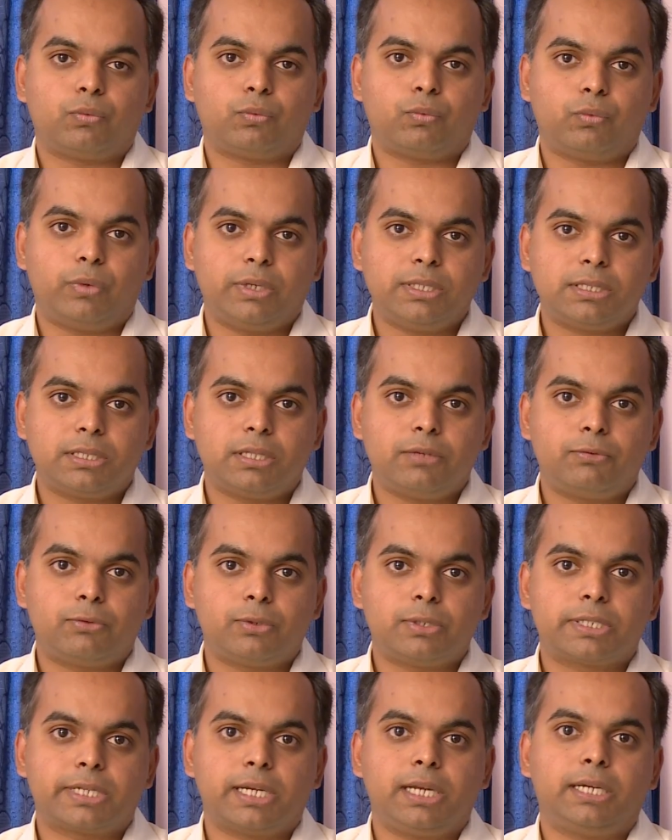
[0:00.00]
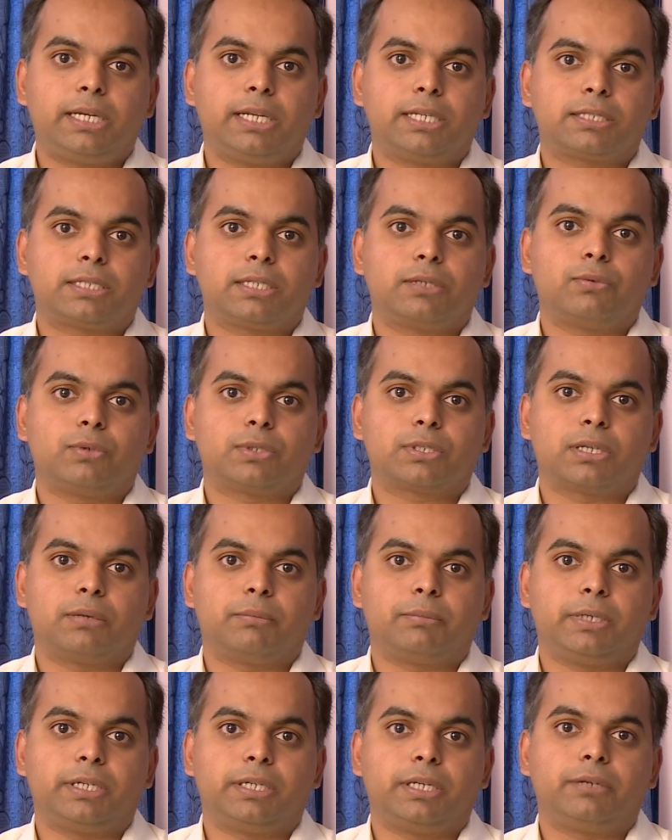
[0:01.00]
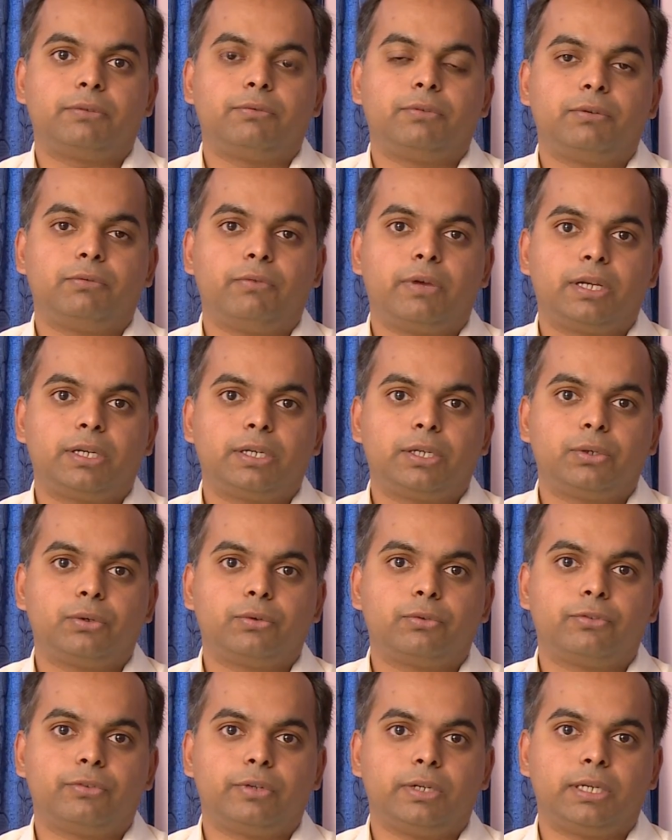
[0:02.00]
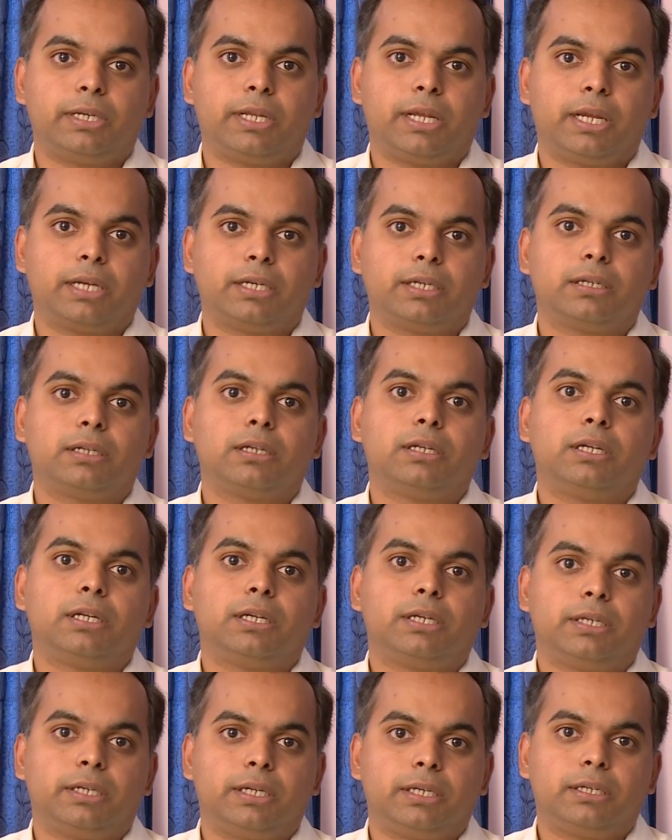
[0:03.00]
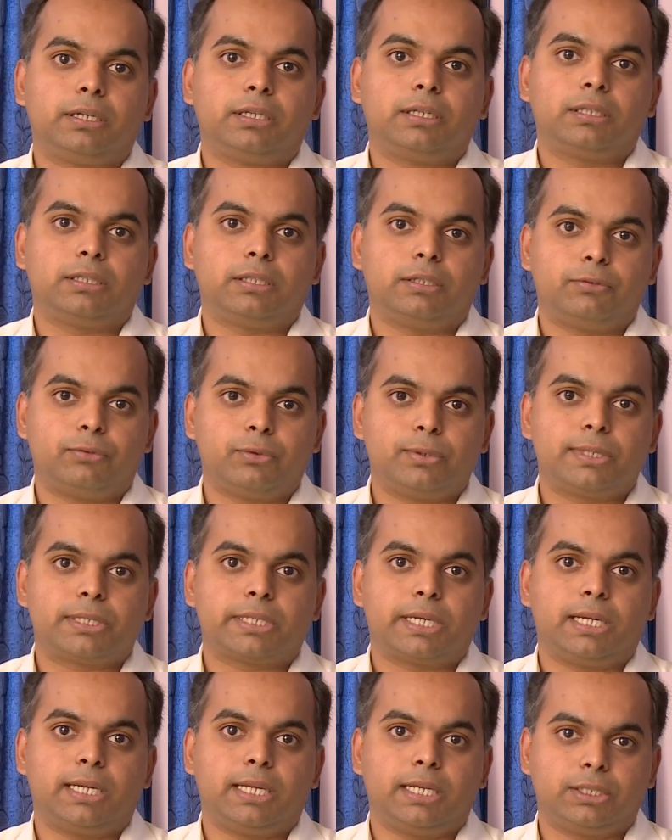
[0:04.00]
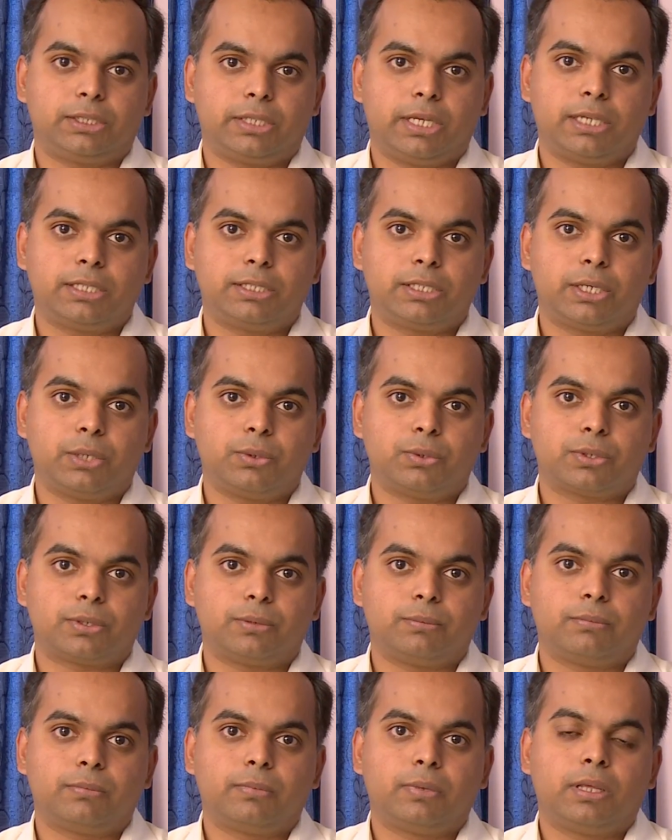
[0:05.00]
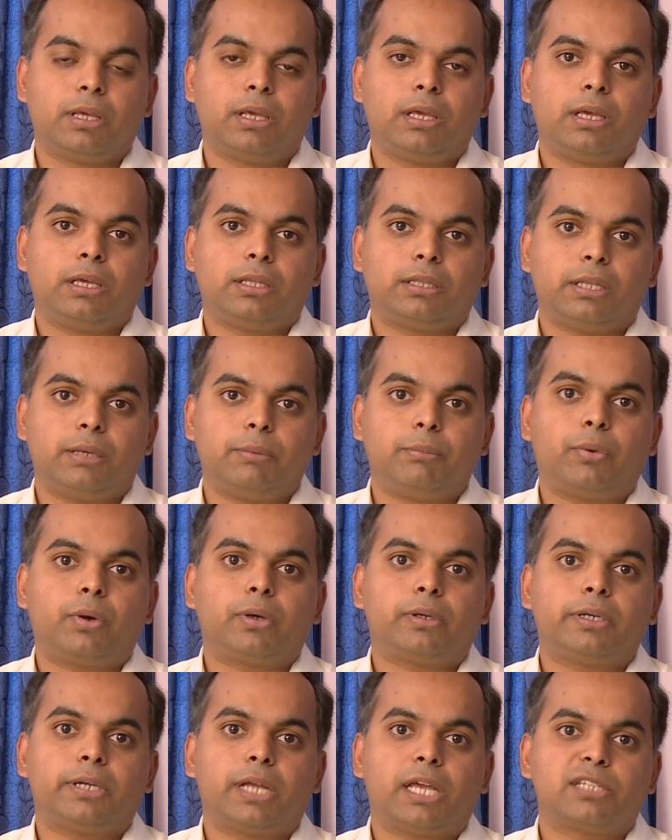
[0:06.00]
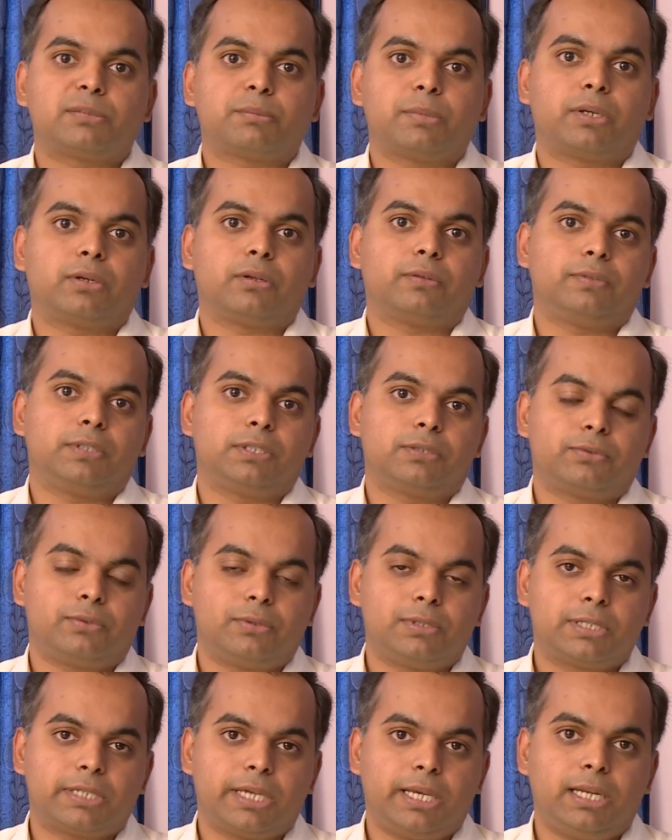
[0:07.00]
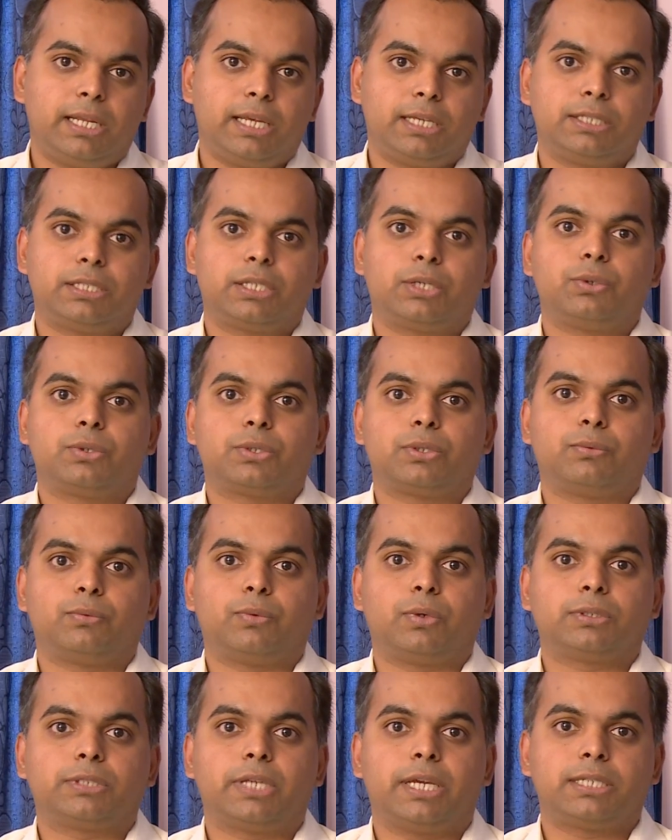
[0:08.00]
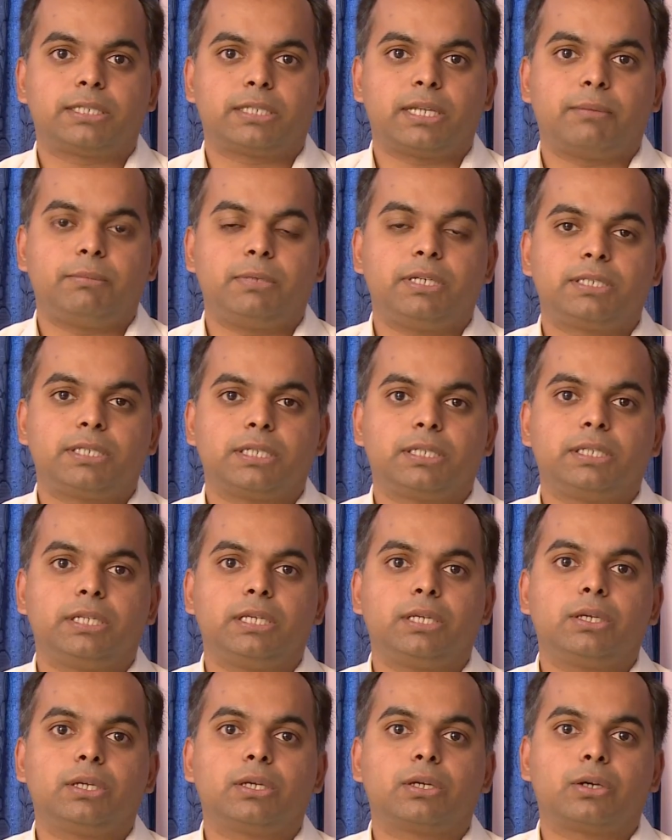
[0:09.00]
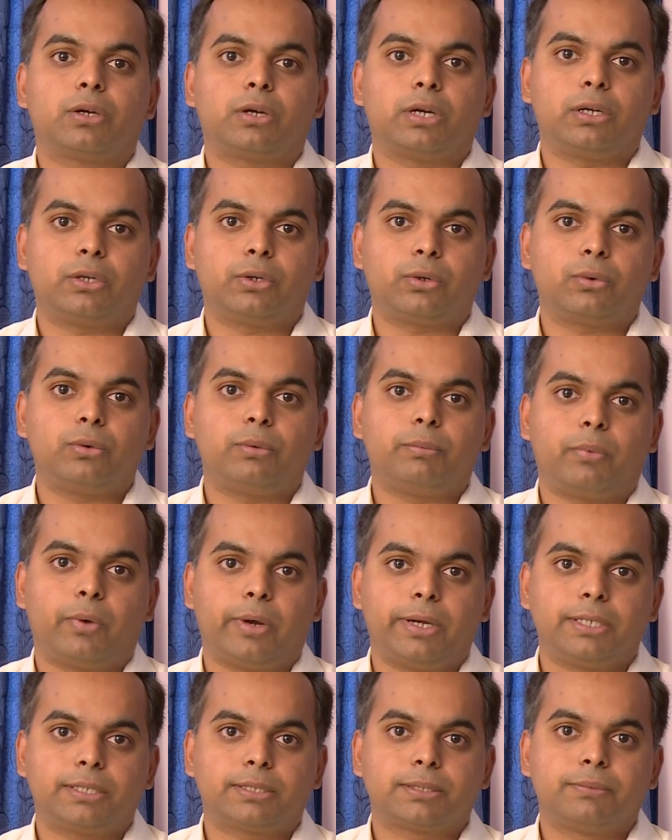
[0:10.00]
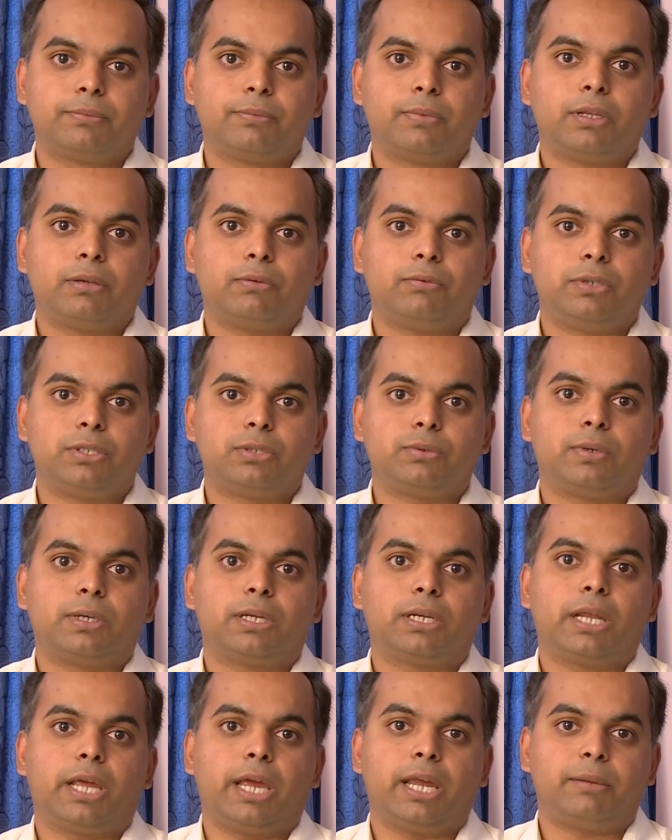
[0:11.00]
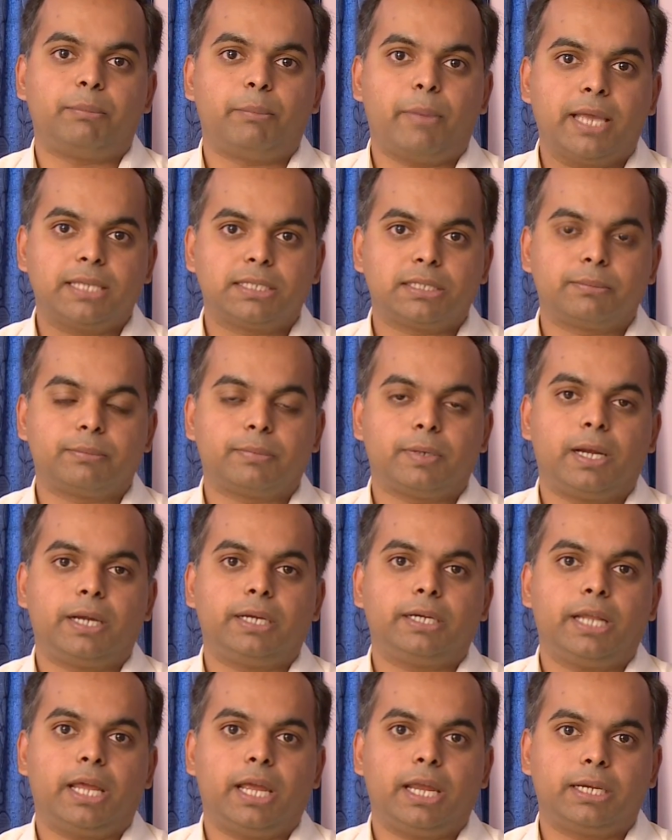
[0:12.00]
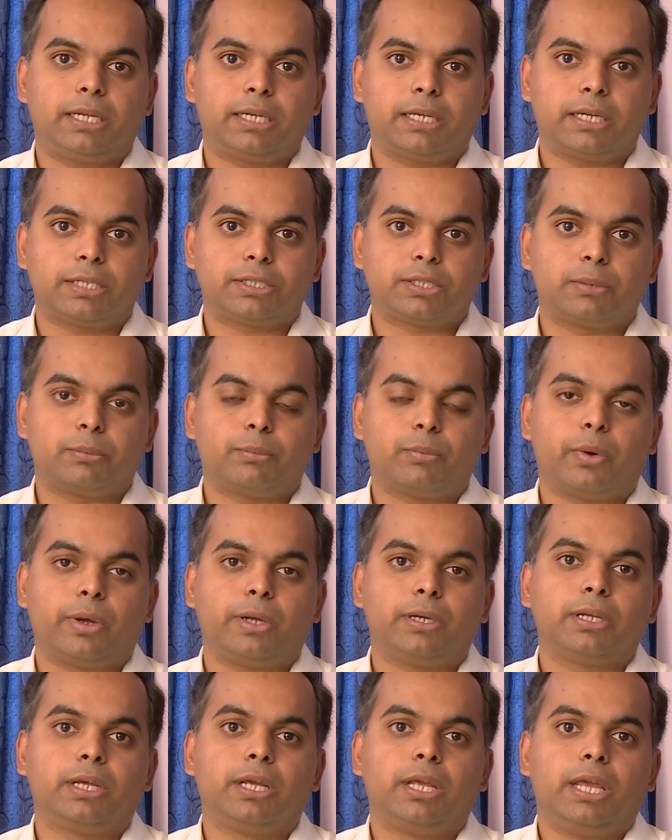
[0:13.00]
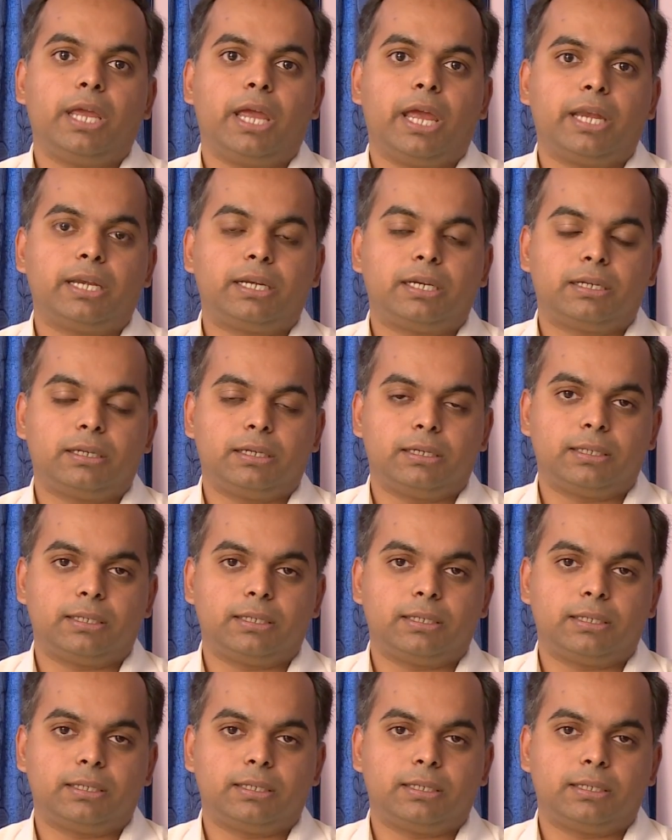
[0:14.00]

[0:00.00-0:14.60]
Once the full-scale testing was completed, we went into field and did the full-scale execution. The important aspect of this full-scale execution was establishing the control points, which were at batching plant, at crushing point, at